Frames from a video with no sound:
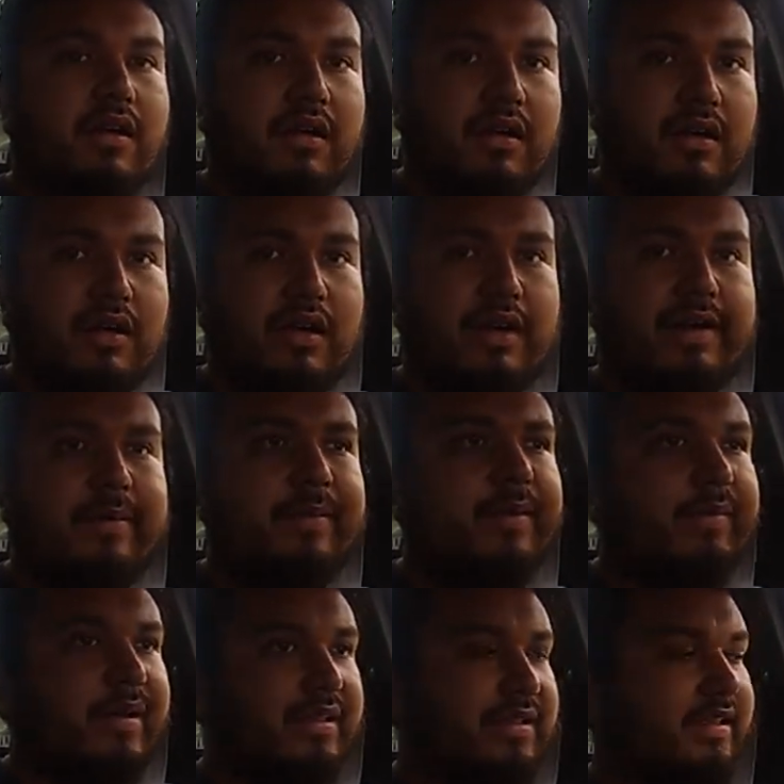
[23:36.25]
Alright, I'm
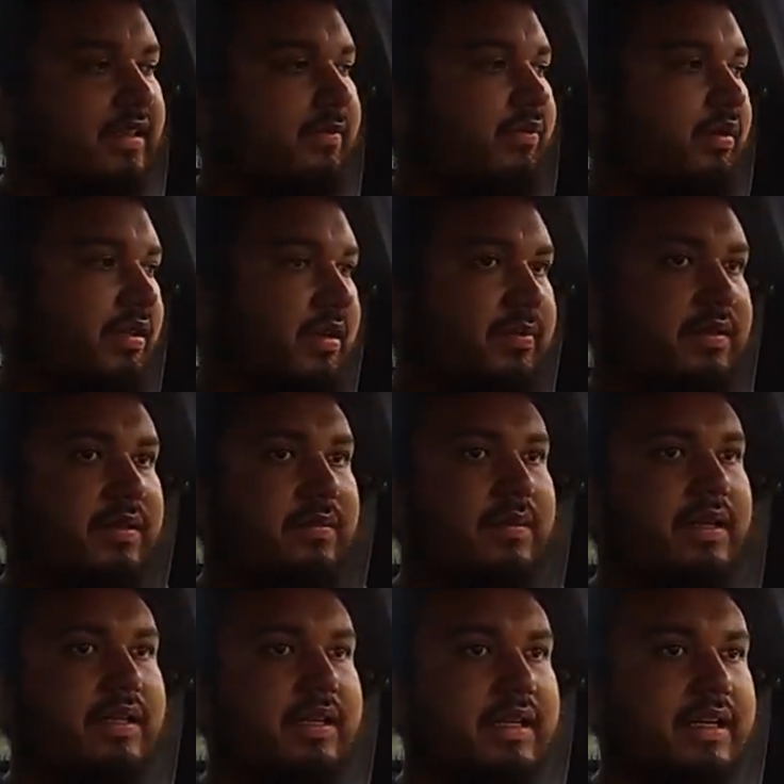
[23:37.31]
about to pull up to
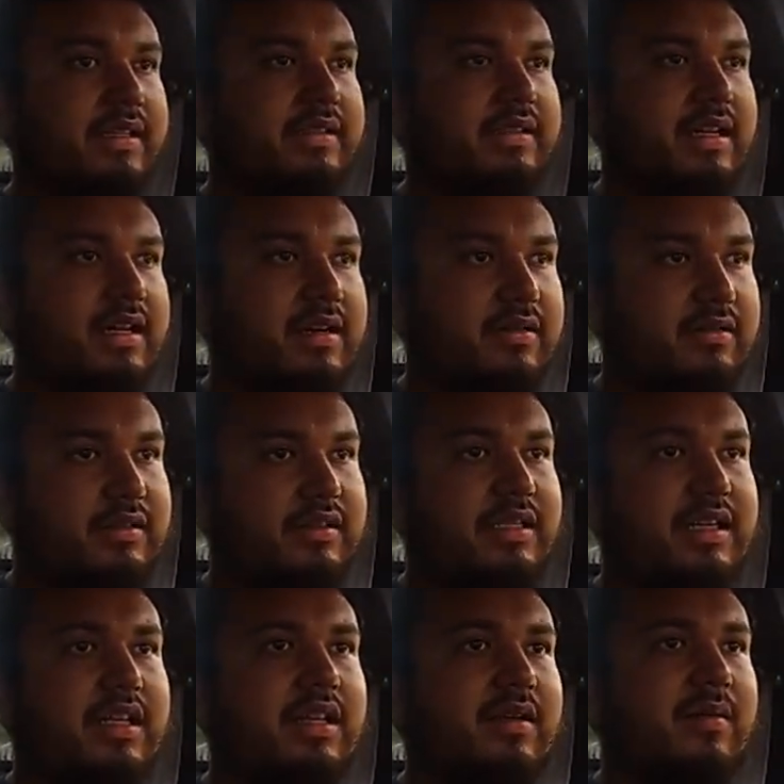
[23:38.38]
my next house,
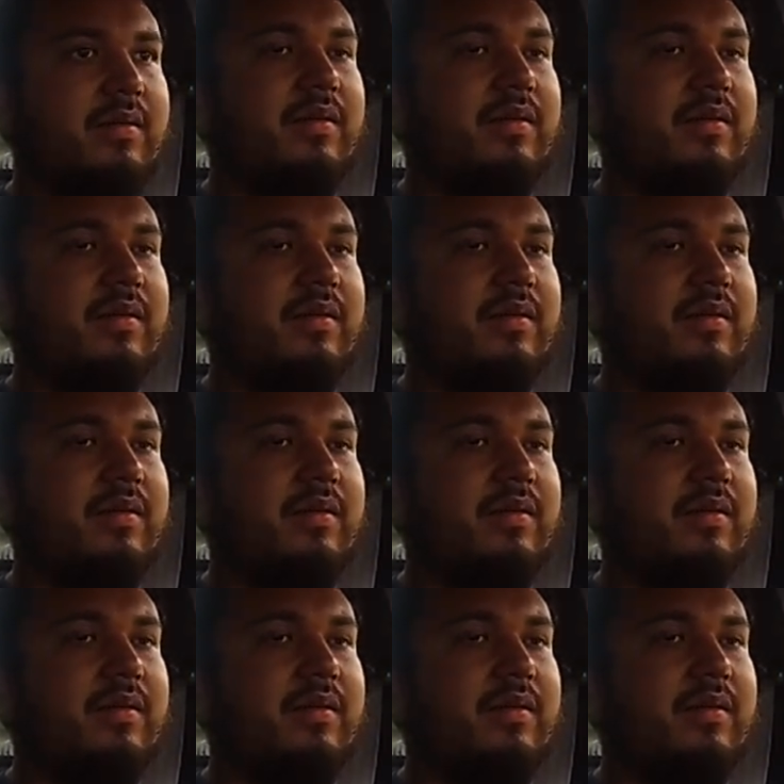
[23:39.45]
and